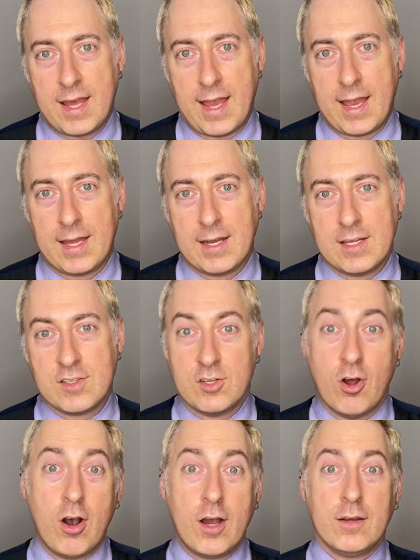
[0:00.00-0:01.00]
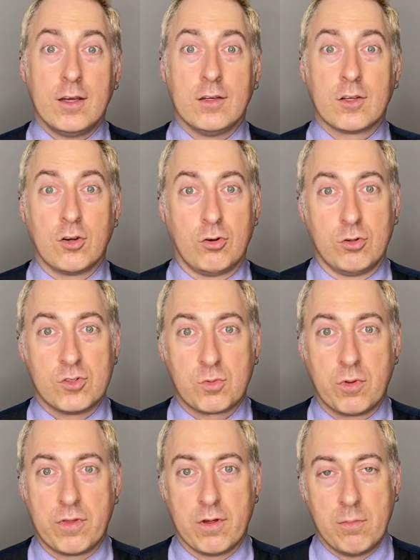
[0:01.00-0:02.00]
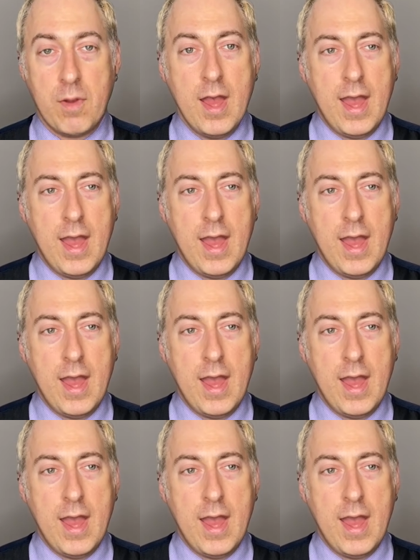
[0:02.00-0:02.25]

and is not in cahoots with them.